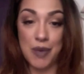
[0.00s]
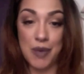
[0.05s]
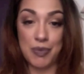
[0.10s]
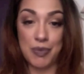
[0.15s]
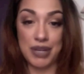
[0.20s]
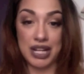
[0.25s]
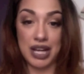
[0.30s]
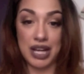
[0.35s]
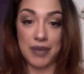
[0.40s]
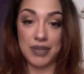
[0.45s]

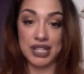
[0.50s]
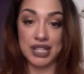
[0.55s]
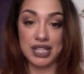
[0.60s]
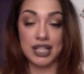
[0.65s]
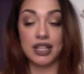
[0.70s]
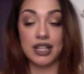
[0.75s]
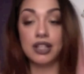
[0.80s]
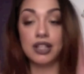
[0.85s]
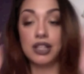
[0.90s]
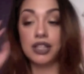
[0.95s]
But this
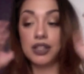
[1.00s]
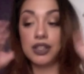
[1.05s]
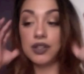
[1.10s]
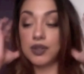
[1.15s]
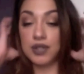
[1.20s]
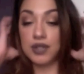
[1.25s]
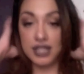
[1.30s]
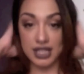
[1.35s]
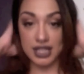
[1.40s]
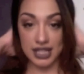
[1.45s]

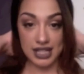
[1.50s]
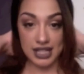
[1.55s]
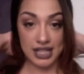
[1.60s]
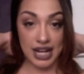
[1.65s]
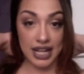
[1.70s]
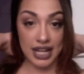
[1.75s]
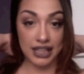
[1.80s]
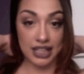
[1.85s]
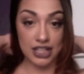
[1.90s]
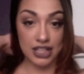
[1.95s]
concludes this
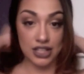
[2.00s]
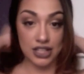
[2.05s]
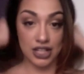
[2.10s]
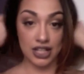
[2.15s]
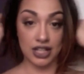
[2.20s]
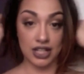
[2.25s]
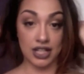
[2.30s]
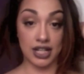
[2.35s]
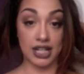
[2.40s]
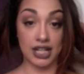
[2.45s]
Kylie
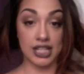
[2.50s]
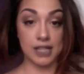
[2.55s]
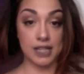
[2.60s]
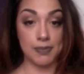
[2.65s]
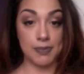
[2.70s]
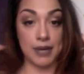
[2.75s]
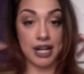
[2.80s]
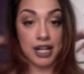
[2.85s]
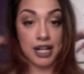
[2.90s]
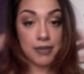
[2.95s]
Jenner
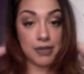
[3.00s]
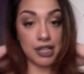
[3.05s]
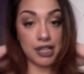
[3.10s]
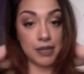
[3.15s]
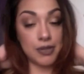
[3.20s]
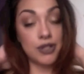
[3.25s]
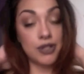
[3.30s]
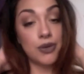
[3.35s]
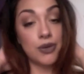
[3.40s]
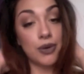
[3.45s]
inspired
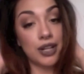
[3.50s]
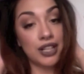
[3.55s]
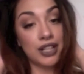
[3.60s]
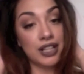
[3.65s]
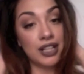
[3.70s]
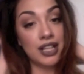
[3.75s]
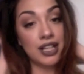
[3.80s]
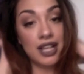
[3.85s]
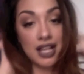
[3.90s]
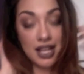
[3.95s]
makeup
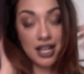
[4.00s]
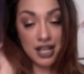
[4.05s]
tutorial.